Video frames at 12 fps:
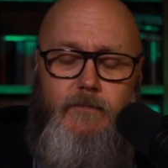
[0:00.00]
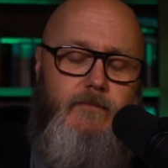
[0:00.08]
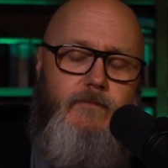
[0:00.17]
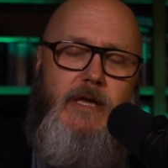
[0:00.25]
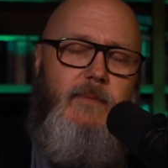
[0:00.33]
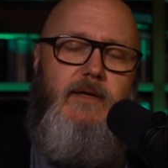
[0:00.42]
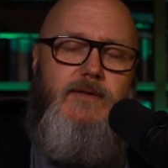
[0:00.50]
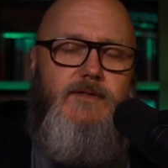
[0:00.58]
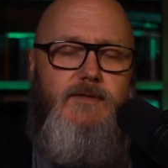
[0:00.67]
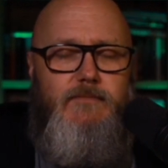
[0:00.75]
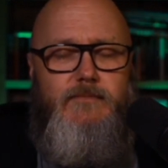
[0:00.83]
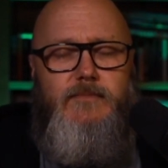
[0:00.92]
Maybe
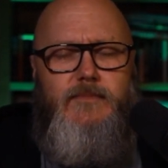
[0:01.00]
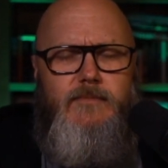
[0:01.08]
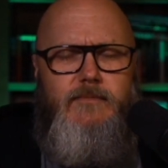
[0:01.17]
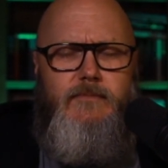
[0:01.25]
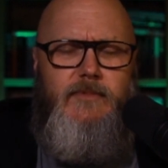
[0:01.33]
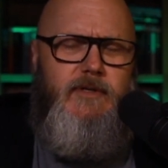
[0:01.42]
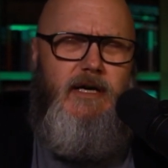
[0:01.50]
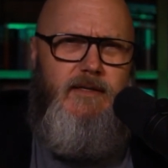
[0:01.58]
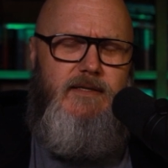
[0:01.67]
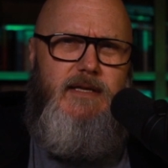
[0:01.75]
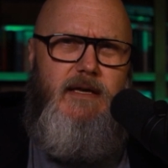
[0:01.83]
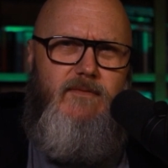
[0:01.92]
it's
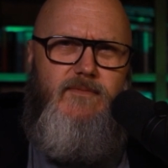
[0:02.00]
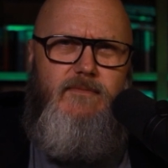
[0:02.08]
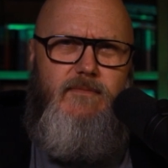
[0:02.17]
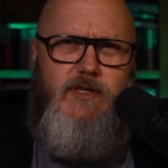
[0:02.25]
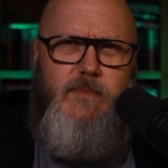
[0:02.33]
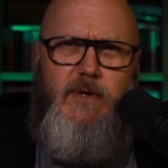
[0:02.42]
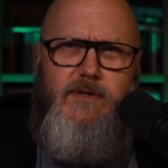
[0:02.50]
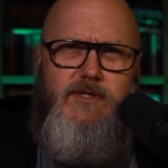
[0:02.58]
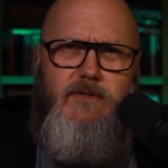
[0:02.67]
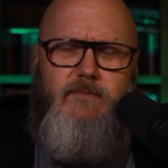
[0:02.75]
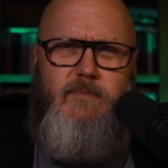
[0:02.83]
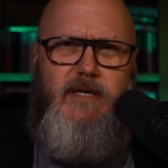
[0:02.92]
God save this
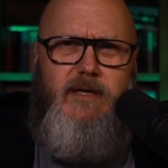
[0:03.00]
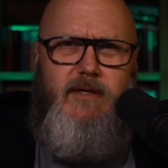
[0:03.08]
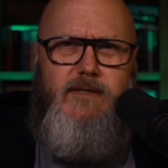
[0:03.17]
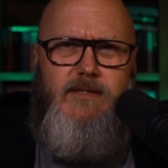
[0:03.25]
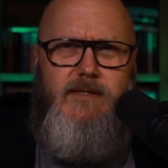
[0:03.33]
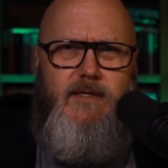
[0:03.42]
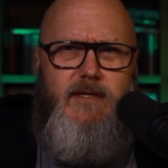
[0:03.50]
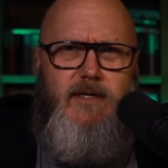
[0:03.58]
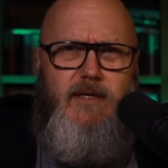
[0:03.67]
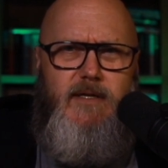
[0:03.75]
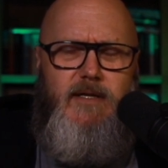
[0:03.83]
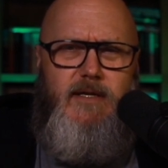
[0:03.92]
person because
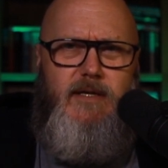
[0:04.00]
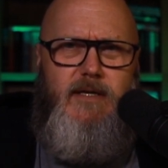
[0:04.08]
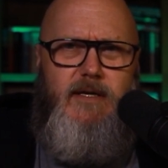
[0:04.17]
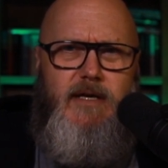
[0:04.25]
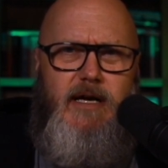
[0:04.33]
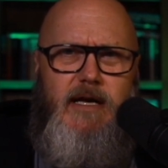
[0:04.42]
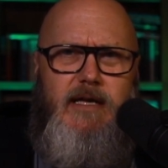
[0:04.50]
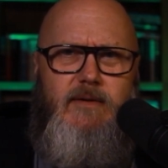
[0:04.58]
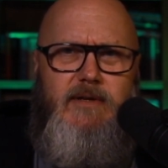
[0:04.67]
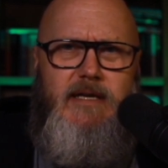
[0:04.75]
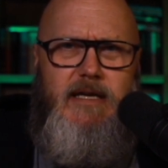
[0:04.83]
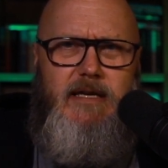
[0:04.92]

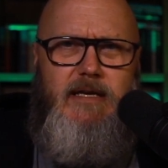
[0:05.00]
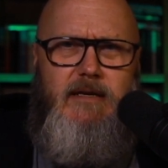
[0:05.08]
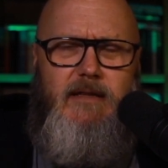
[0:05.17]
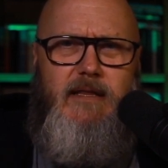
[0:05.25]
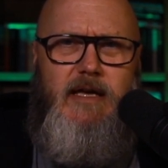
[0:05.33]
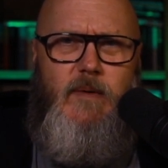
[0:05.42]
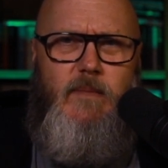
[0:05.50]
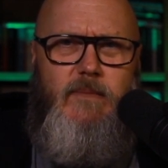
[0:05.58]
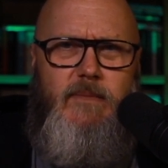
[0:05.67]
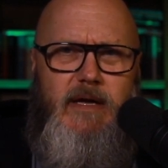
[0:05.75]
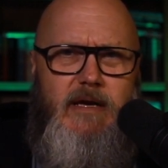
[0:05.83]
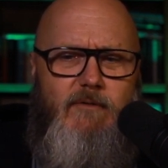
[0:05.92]
I need
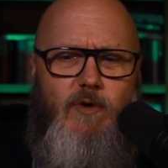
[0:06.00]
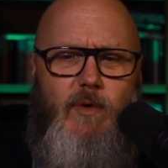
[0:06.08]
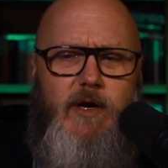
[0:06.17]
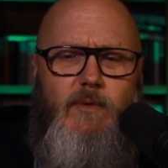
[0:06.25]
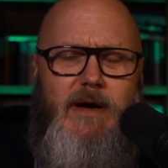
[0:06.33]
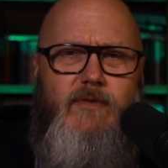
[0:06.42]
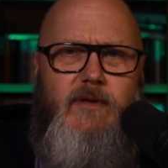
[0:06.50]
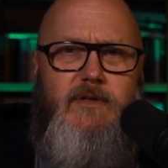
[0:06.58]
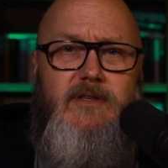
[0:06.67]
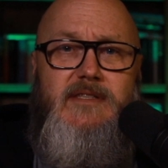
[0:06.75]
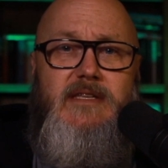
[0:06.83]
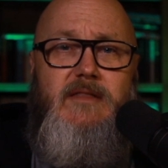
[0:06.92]
them and everyone around them
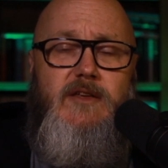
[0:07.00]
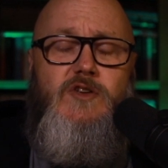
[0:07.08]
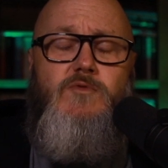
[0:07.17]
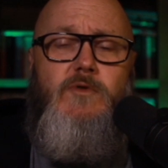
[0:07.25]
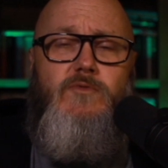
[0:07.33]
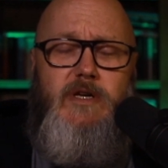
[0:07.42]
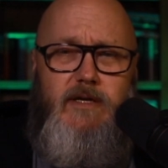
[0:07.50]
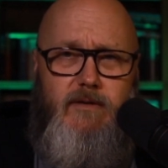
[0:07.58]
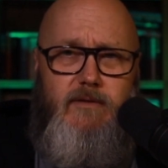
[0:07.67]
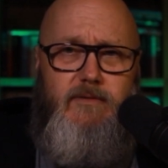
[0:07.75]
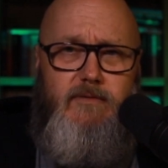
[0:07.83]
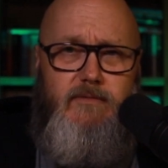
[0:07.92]
to see that you are
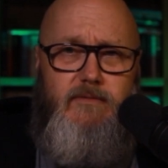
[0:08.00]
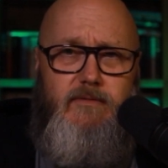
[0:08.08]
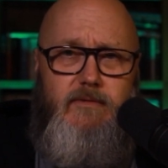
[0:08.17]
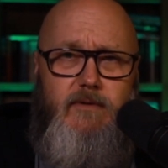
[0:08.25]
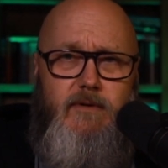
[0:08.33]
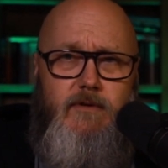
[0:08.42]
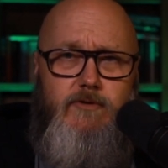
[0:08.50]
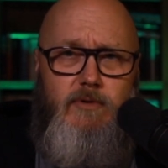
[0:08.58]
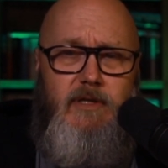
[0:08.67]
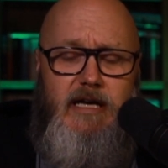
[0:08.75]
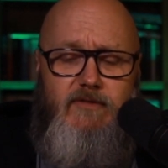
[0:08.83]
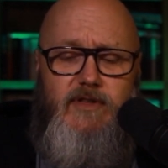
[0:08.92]
real
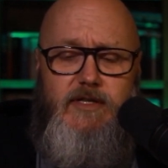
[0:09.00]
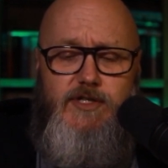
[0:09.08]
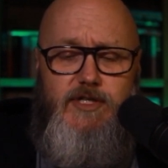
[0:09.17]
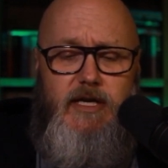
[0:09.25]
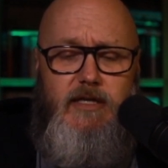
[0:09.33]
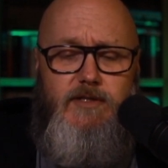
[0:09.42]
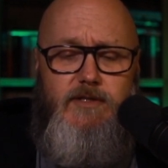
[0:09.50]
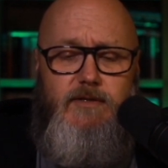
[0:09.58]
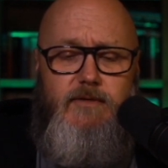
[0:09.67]
through a life that has changed.